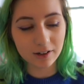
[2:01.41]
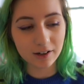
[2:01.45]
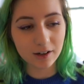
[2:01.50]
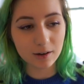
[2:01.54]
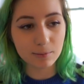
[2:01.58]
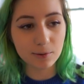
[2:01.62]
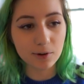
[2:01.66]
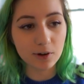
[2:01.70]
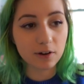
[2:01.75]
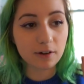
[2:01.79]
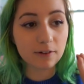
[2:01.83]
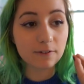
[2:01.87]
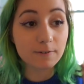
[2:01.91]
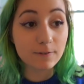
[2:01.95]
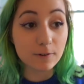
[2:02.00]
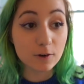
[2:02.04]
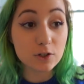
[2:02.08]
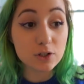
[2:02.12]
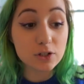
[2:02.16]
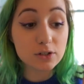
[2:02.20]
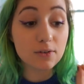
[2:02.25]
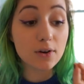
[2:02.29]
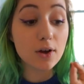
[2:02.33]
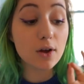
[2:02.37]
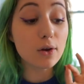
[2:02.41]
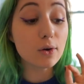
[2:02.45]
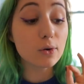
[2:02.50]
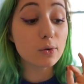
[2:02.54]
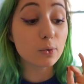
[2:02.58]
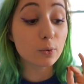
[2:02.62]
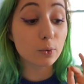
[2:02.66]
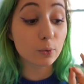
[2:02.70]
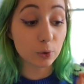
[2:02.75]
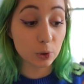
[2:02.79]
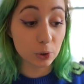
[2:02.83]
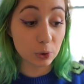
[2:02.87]
Clare book first of all
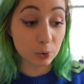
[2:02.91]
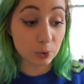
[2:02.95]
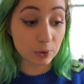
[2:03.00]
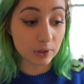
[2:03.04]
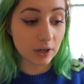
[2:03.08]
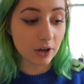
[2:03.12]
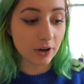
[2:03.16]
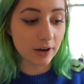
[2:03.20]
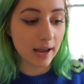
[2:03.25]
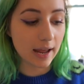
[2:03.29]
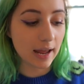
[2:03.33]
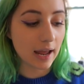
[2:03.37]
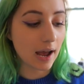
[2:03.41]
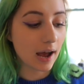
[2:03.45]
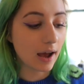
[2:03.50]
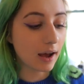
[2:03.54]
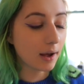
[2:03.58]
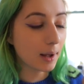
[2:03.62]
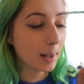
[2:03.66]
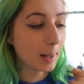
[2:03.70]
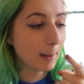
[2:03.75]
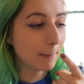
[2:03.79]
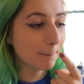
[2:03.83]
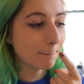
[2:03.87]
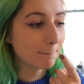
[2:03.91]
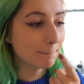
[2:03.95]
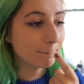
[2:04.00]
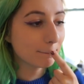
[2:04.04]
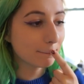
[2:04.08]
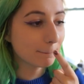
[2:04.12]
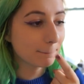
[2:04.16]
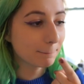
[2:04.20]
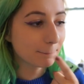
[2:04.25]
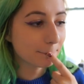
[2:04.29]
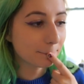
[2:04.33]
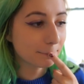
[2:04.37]
rude okay
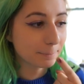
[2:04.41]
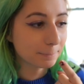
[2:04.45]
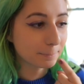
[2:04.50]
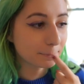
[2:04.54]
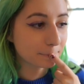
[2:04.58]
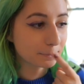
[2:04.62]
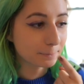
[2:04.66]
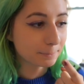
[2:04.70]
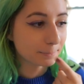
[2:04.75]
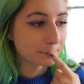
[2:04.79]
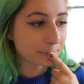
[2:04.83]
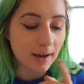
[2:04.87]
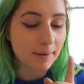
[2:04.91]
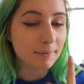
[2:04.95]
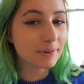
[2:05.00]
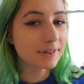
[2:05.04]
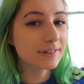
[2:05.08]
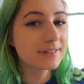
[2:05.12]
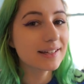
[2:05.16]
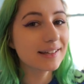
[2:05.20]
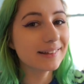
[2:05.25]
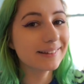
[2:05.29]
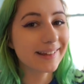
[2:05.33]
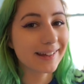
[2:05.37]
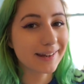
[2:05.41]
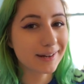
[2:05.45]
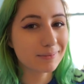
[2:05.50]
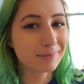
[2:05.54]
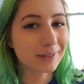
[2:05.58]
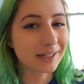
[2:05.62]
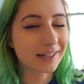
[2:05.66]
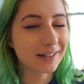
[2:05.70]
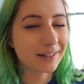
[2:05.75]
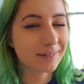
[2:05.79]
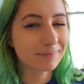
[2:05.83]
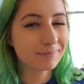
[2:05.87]
um I'm gonna say Lady
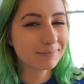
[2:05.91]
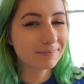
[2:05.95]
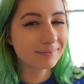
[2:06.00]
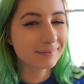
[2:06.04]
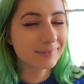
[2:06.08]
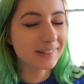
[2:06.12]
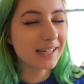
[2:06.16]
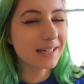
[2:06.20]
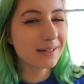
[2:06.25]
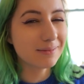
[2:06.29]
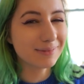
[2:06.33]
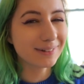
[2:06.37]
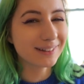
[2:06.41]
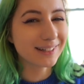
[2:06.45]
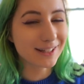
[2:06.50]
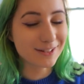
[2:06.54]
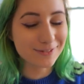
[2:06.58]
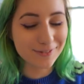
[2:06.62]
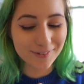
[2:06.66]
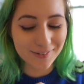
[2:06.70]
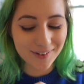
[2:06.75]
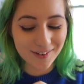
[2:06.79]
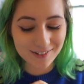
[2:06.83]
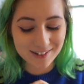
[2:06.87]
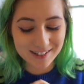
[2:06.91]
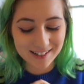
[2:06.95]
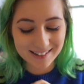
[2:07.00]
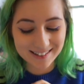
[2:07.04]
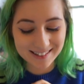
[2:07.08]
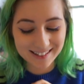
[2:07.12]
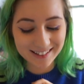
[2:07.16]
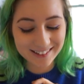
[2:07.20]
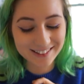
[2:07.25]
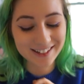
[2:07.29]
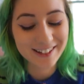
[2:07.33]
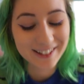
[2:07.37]
Midnight. Lady Midnight's my favorite
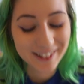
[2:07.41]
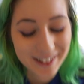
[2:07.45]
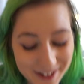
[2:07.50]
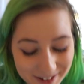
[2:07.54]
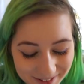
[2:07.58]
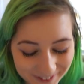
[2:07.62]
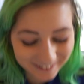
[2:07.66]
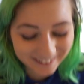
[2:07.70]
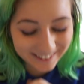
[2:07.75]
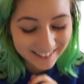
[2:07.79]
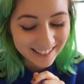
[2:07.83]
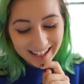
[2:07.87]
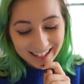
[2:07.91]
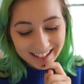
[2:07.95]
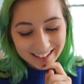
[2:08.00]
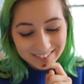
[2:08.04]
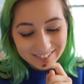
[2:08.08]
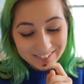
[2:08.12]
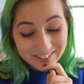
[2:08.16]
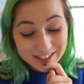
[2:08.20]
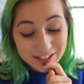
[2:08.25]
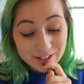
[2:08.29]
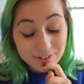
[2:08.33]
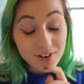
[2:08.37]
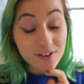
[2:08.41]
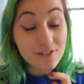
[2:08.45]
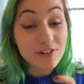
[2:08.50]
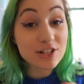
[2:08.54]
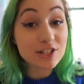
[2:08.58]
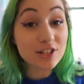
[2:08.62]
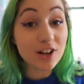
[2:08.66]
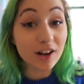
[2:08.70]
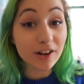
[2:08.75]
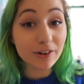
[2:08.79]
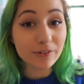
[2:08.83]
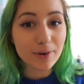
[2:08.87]
Cassandra Clare book. Uh, what's your favorite
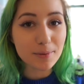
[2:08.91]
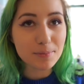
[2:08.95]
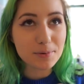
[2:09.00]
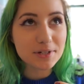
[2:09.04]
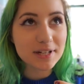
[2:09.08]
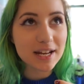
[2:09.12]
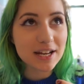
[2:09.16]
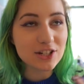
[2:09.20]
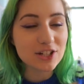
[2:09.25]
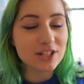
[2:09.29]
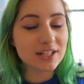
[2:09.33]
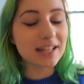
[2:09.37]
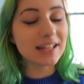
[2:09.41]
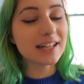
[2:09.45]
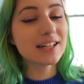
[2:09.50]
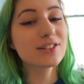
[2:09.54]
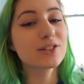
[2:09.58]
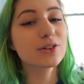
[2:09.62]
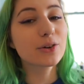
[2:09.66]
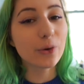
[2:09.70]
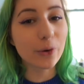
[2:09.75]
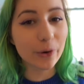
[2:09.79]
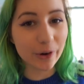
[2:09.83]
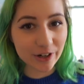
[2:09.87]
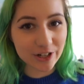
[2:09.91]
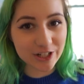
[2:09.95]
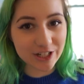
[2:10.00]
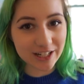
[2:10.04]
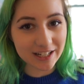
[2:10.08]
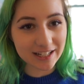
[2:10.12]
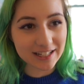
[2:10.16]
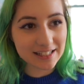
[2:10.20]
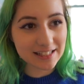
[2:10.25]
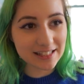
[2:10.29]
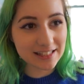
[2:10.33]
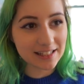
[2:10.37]
song in Reputation? It is
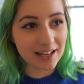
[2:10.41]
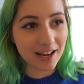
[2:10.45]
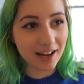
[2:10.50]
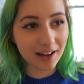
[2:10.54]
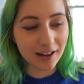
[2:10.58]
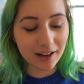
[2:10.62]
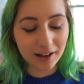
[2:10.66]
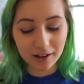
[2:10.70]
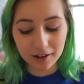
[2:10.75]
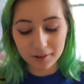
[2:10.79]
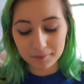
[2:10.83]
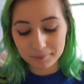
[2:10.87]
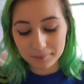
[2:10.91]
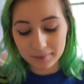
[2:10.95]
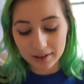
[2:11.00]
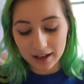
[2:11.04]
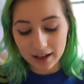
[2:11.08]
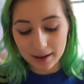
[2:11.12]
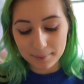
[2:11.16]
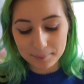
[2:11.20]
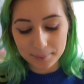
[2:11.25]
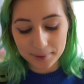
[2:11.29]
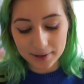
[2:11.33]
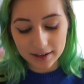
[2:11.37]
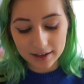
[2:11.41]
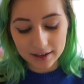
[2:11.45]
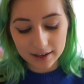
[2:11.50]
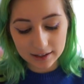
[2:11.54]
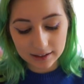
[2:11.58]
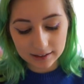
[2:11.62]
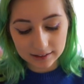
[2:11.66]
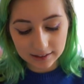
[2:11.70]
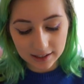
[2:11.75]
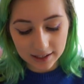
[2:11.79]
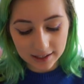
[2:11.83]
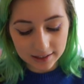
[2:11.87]
gorgeous, um,
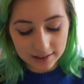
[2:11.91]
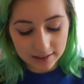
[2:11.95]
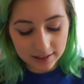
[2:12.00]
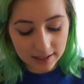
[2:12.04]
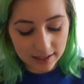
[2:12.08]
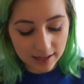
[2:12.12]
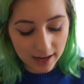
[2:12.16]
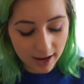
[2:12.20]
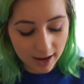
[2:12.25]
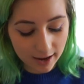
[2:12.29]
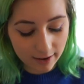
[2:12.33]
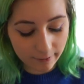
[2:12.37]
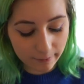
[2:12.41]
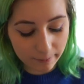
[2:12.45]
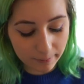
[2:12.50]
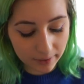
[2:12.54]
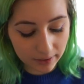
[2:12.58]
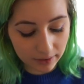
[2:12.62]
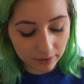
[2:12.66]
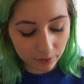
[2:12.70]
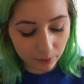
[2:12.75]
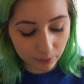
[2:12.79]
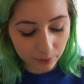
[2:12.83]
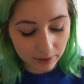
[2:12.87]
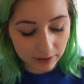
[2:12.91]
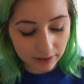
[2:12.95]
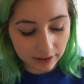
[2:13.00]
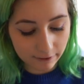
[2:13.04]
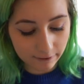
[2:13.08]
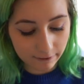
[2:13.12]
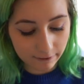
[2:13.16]
but lately I've been really